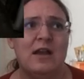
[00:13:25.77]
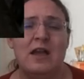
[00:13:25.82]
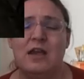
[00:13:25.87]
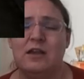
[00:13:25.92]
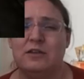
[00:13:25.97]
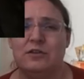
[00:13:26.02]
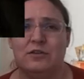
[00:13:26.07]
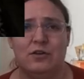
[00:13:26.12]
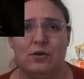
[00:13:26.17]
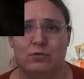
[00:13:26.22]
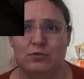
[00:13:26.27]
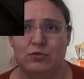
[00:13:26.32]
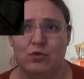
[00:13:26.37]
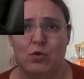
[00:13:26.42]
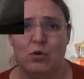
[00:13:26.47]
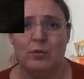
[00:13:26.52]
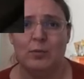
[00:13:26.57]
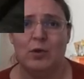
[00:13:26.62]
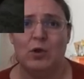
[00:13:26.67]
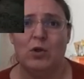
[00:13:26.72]
you know,
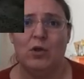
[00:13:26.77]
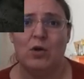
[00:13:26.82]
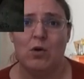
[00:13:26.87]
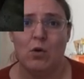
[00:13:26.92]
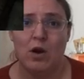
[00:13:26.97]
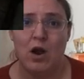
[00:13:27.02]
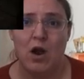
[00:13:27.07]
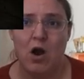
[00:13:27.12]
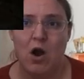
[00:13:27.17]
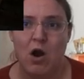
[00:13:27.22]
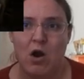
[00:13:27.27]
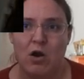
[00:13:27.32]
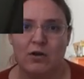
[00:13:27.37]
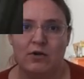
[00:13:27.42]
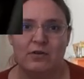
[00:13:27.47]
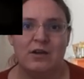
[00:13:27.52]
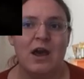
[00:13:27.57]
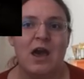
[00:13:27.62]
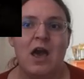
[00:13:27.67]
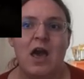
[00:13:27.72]
normal or
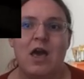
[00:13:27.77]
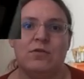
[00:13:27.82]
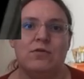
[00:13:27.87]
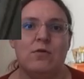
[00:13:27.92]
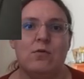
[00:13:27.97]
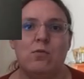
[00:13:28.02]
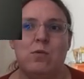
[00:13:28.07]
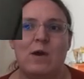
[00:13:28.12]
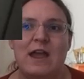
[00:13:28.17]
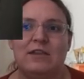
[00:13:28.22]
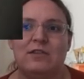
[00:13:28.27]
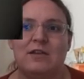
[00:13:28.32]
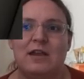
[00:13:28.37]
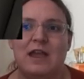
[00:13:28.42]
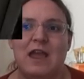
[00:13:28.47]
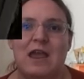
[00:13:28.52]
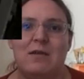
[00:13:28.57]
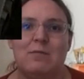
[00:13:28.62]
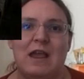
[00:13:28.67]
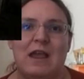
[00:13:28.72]
hard, the way the
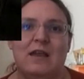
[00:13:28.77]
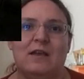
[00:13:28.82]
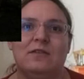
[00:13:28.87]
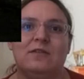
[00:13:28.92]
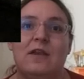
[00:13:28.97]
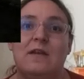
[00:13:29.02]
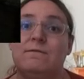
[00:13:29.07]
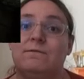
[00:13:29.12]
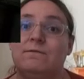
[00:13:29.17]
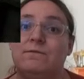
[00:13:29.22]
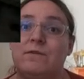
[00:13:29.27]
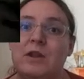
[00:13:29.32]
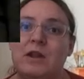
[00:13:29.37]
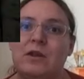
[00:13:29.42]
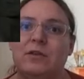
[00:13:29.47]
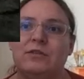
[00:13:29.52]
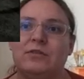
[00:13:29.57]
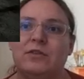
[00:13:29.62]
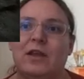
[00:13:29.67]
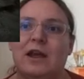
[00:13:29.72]
game is, it
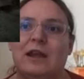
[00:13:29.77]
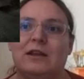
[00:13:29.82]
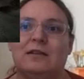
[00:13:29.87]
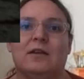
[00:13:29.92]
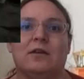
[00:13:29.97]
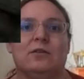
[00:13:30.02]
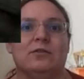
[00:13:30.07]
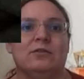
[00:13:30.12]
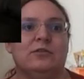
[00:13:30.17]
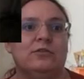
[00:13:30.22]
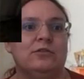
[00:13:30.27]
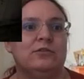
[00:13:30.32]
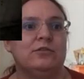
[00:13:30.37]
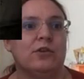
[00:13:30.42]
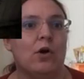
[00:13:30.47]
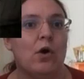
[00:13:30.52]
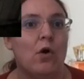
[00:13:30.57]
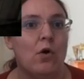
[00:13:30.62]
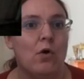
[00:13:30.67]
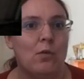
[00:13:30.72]
feels like there's
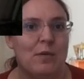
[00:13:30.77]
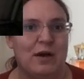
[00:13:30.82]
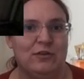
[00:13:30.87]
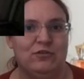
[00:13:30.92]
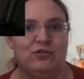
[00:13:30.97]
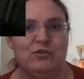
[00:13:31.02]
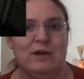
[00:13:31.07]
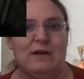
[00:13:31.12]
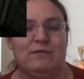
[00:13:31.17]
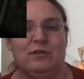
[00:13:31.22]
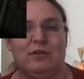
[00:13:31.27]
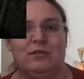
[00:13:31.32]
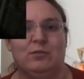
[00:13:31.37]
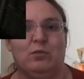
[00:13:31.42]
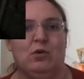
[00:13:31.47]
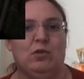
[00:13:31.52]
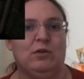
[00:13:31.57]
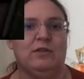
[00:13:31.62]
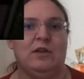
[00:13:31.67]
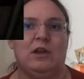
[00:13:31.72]
so much you have to
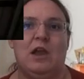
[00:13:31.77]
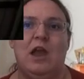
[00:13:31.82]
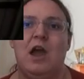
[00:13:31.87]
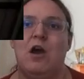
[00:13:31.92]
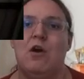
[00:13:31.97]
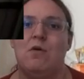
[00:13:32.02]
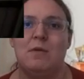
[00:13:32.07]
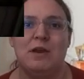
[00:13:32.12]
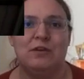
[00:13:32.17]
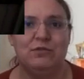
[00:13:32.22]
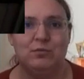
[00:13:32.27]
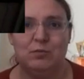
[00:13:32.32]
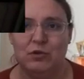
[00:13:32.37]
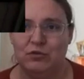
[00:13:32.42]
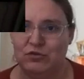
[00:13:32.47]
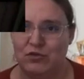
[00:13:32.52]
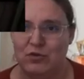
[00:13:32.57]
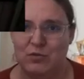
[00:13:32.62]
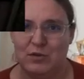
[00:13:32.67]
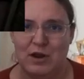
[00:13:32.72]
explore. It's like, how am I
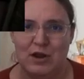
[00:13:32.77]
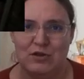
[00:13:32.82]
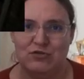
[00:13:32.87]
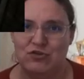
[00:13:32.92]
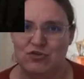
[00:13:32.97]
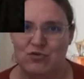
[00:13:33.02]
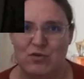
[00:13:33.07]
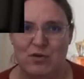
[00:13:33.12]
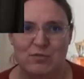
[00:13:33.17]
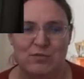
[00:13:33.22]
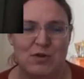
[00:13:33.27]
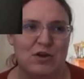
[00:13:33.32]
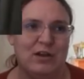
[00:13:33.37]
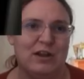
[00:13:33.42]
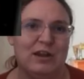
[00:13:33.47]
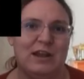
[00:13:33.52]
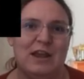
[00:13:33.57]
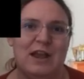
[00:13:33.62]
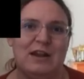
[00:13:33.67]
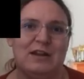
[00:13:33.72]
supposed to know what I do? I'm not
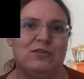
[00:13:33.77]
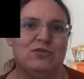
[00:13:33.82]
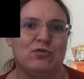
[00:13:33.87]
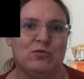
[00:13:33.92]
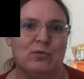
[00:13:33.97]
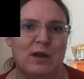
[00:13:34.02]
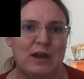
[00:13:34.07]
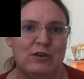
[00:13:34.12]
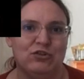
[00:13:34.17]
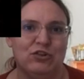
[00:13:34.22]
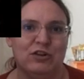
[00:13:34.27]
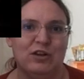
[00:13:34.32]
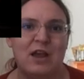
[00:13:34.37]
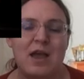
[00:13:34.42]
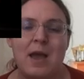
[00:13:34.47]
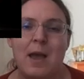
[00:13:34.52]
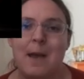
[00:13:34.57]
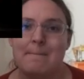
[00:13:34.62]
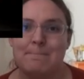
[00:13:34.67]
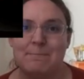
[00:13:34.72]
getting any direction.
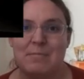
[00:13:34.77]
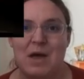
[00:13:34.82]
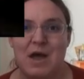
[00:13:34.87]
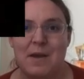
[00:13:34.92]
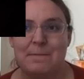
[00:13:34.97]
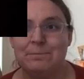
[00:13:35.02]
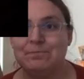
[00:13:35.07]
But